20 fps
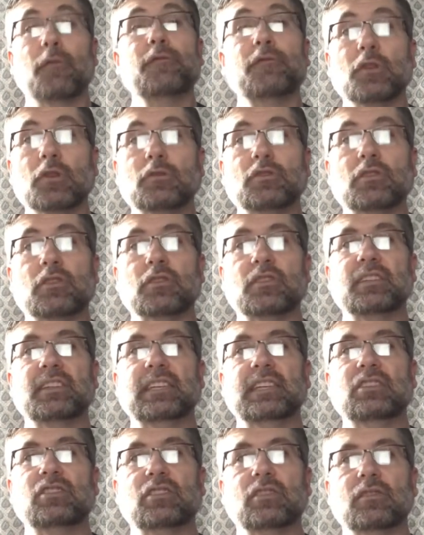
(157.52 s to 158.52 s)
future
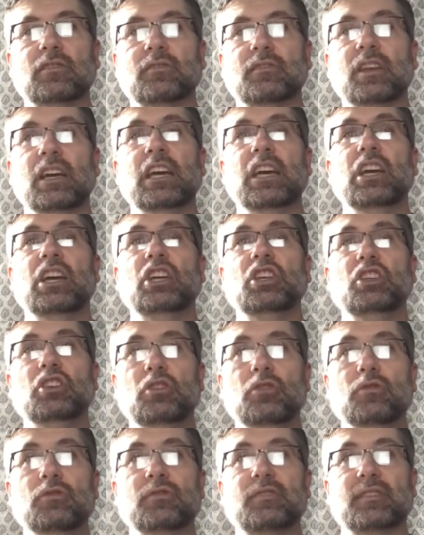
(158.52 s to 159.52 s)
teachers
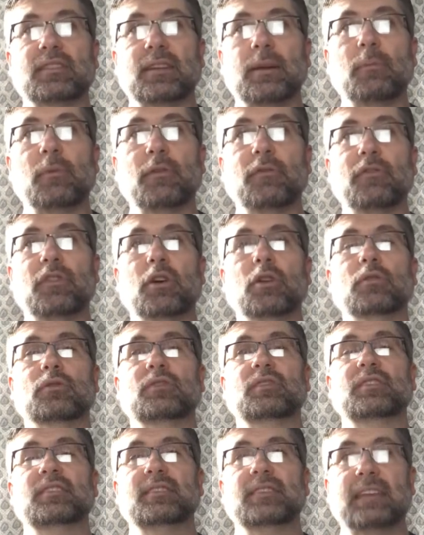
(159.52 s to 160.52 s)
use some of those
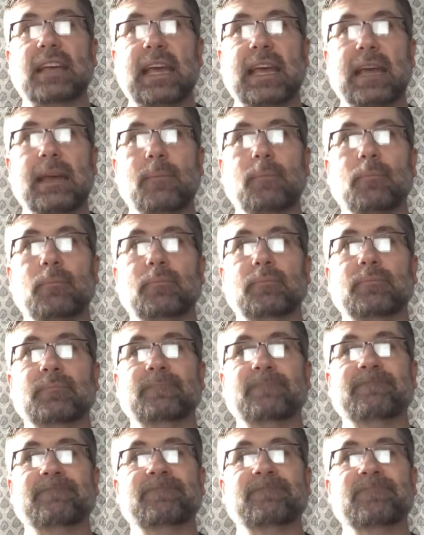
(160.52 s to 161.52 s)
same
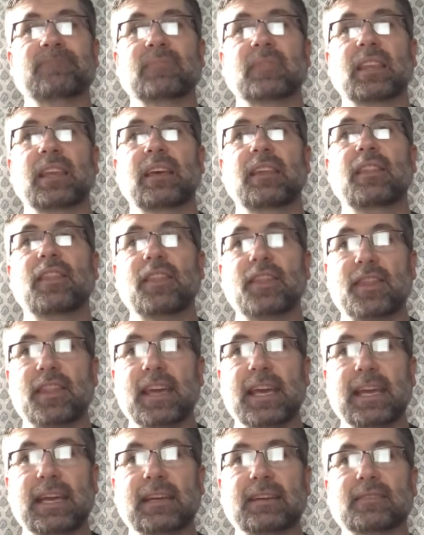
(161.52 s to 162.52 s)

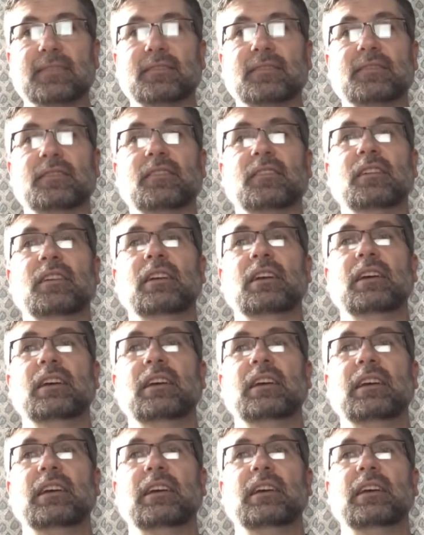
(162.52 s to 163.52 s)
things
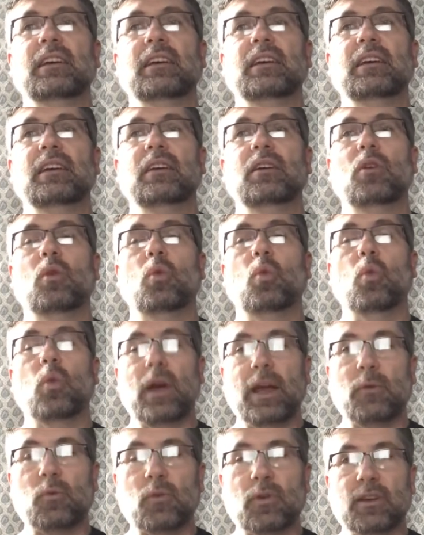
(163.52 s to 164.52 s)

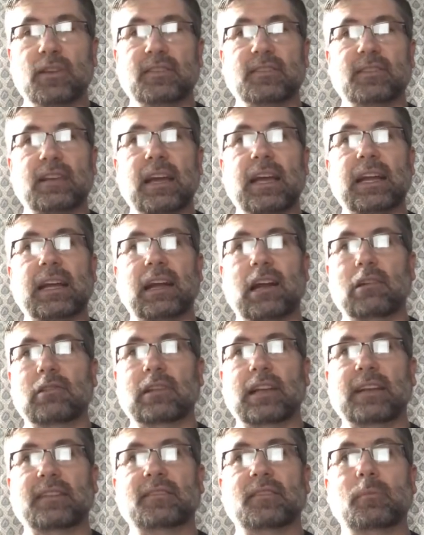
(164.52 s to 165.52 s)
when we're designing our
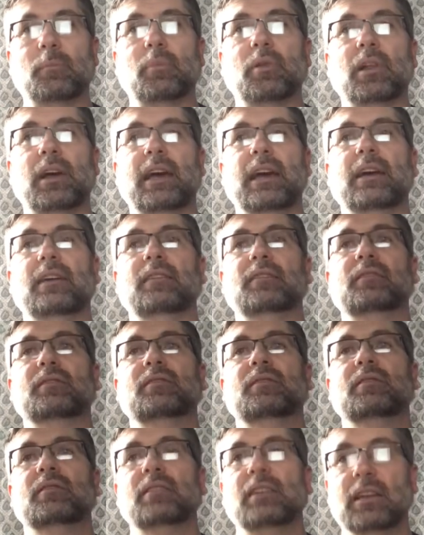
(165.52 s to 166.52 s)
lesson plans
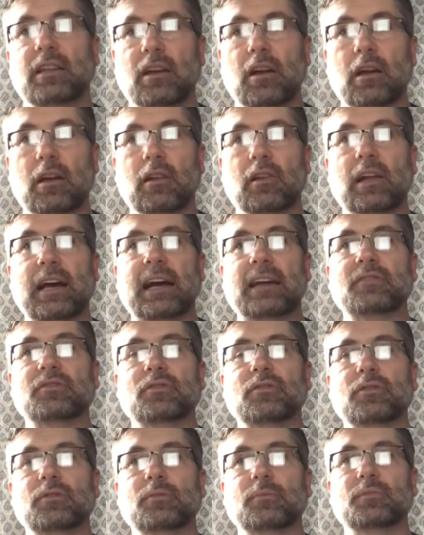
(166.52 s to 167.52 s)
in our
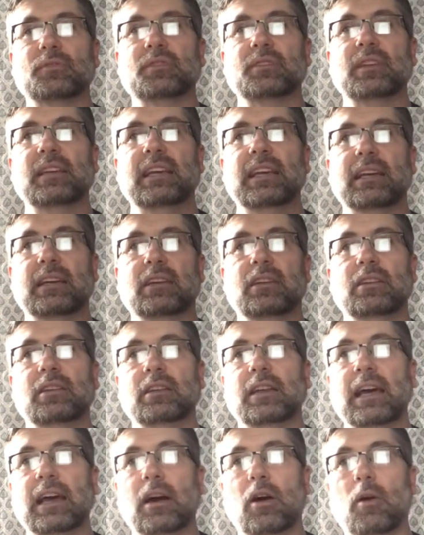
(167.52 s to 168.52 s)
classrooms, it could
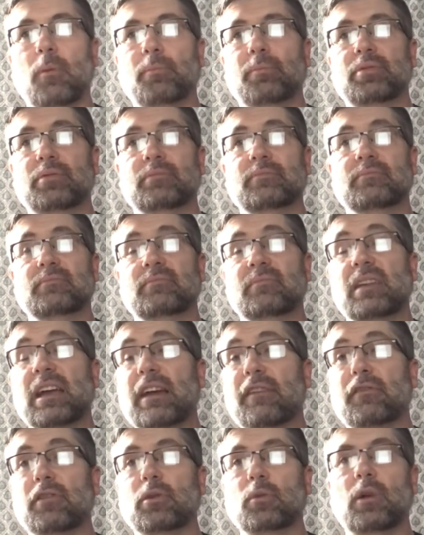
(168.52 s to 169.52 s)
help
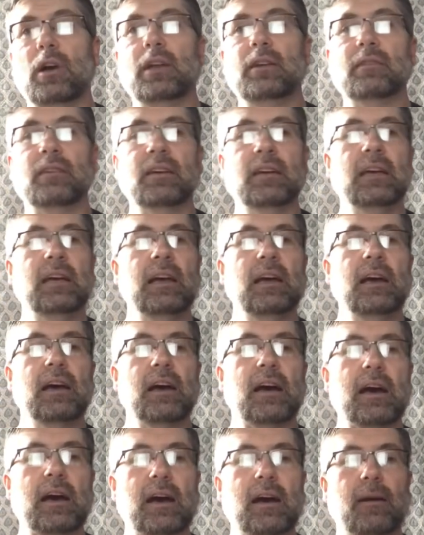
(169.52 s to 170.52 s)
everyone.
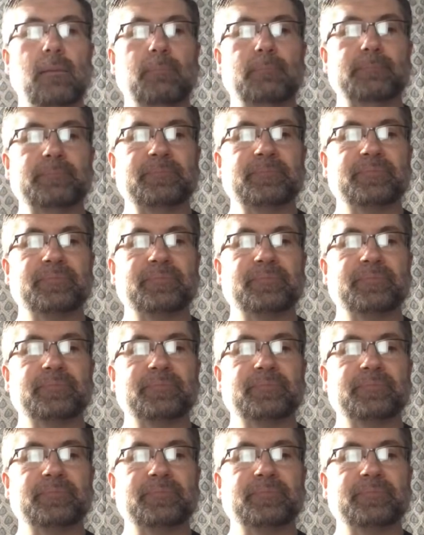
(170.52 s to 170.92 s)
Um,